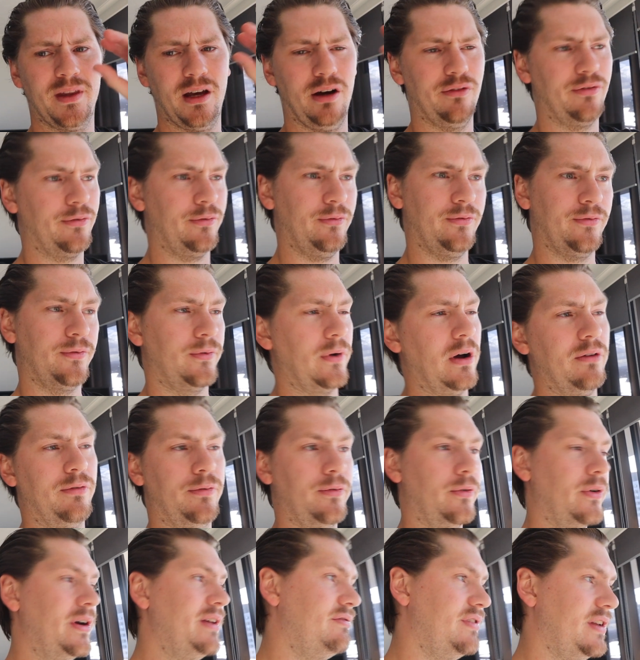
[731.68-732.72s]
a
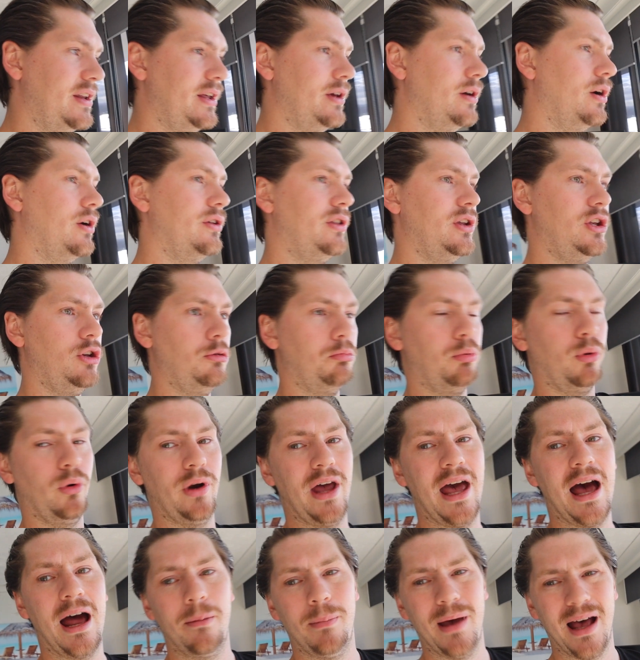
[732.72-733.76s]
free video that you put
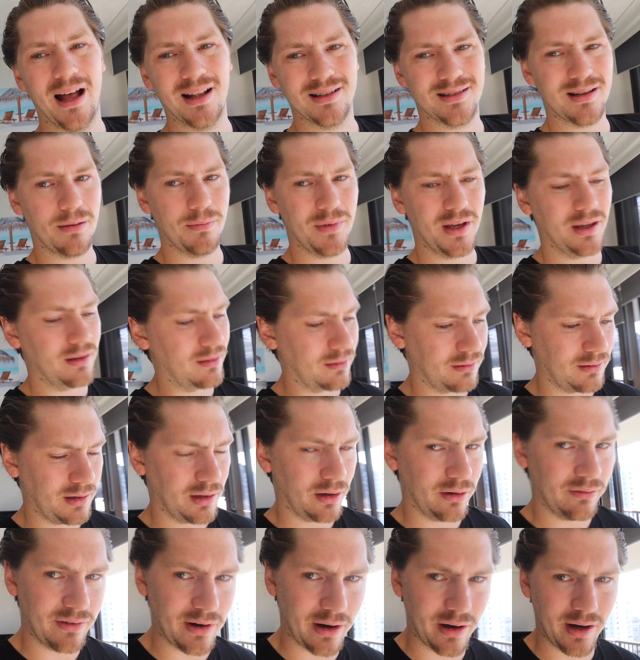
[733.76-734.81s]
out about something
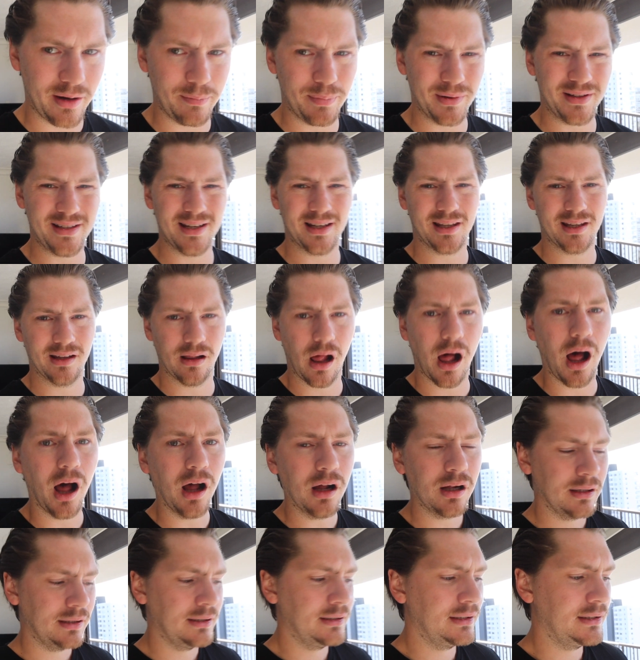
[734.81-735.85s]
very particular,
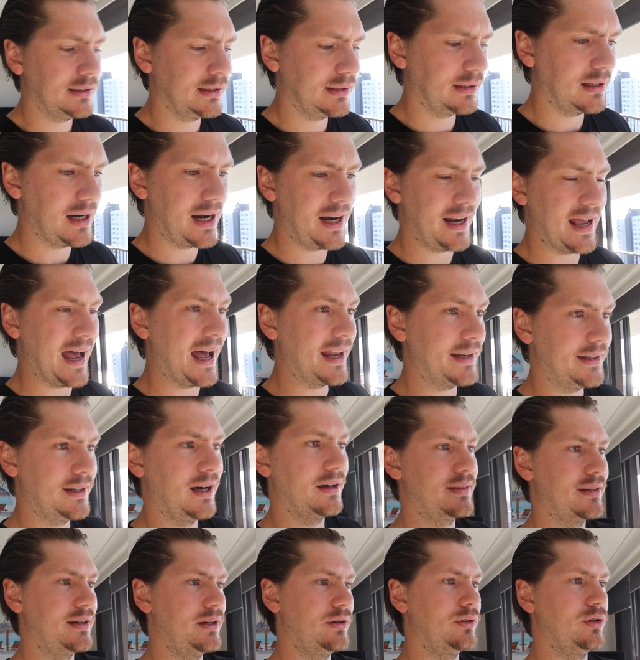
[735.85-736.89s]
and it had
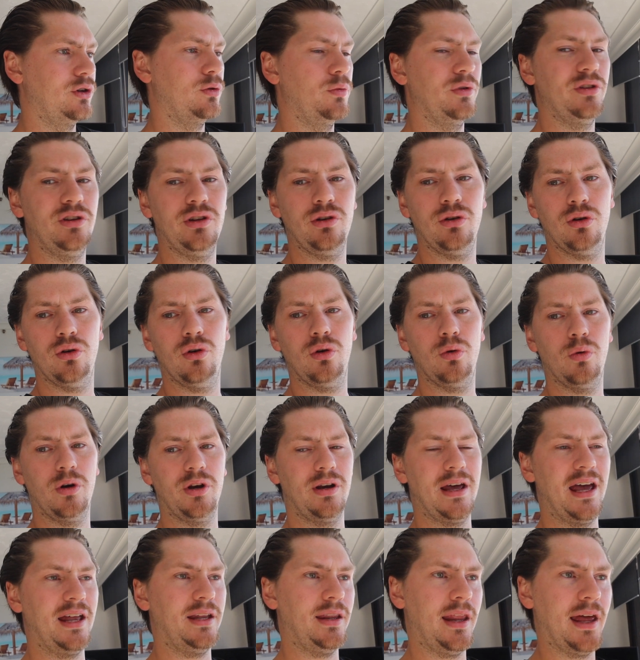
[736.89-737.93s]
nothing to do with you,
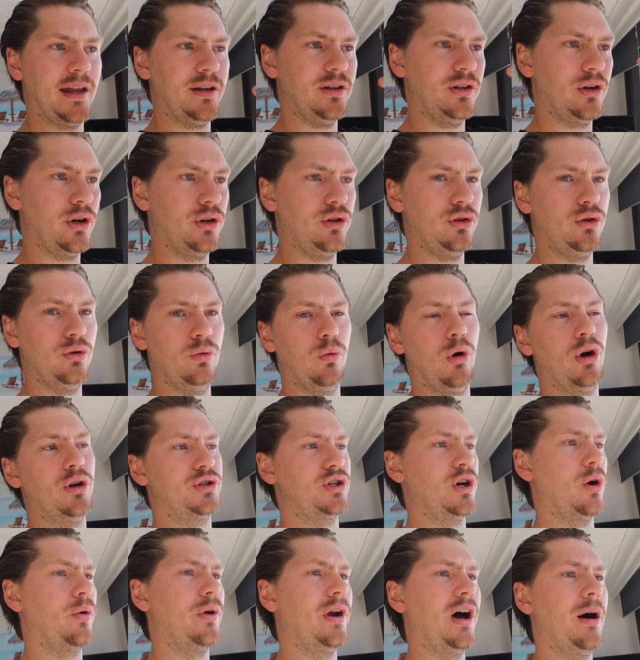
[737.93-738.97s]
and you weren't
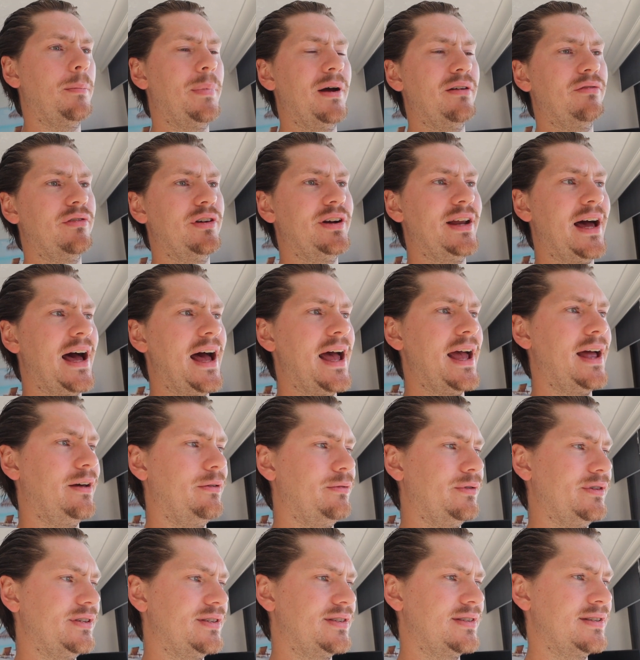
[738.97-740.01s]
showing up every day, and
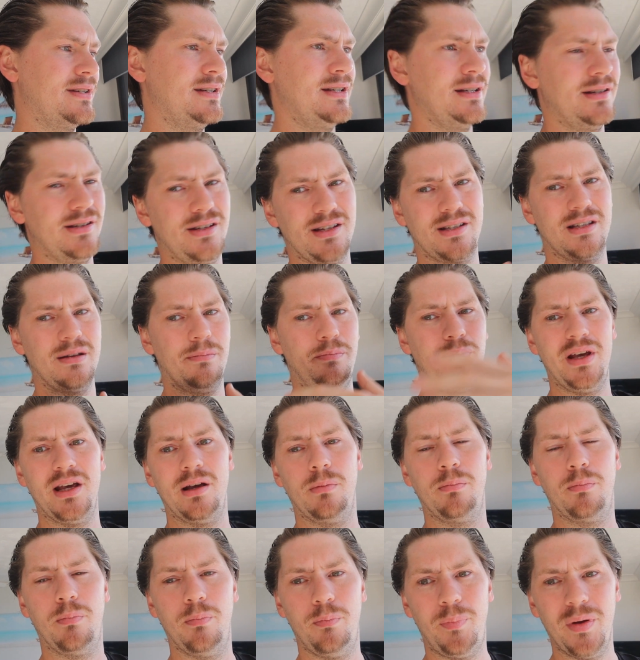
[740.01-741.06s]
it was just a
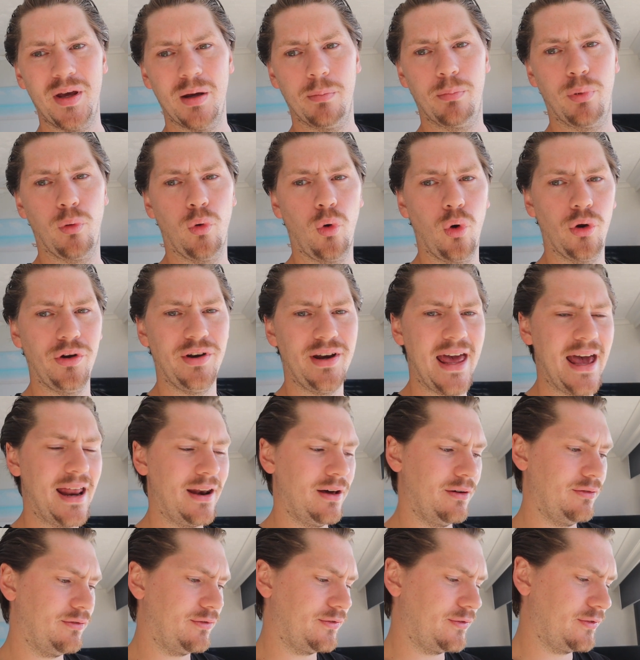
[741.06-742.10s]
big broad
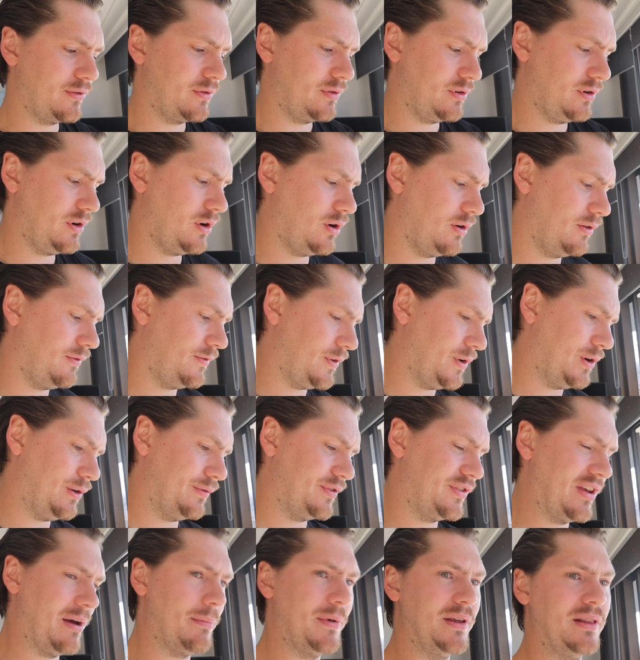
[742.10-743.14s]
net of
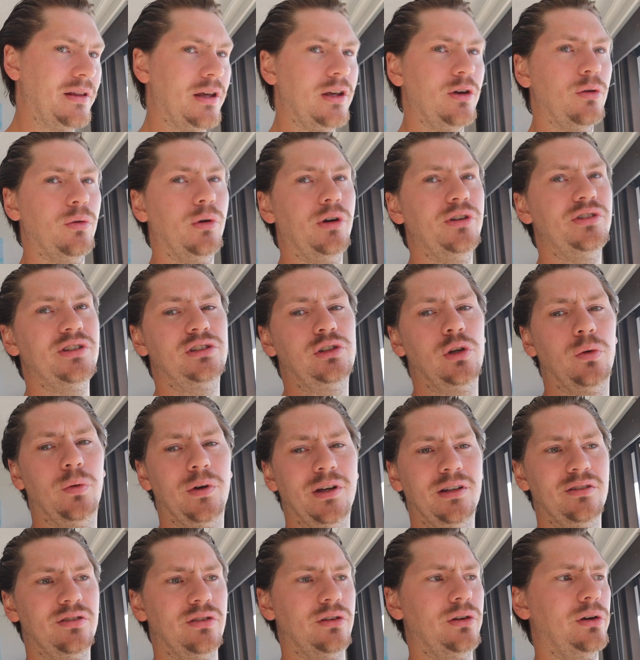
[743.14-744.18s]
something that you were just
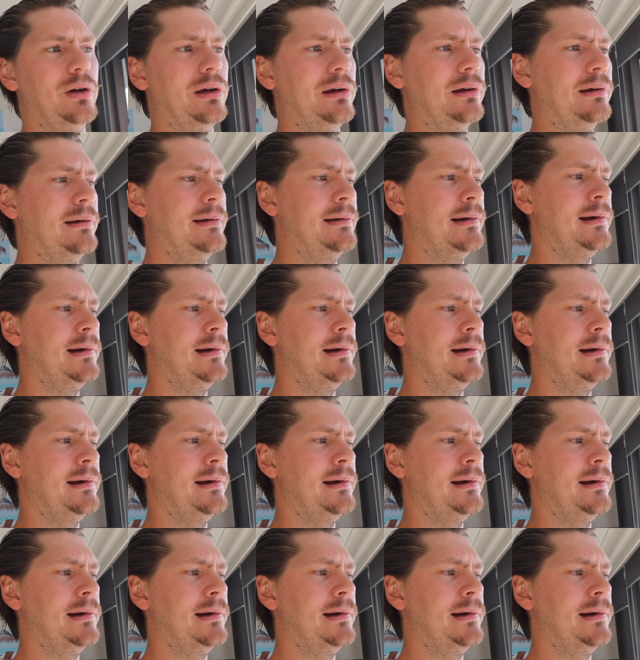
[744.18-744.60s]
doing to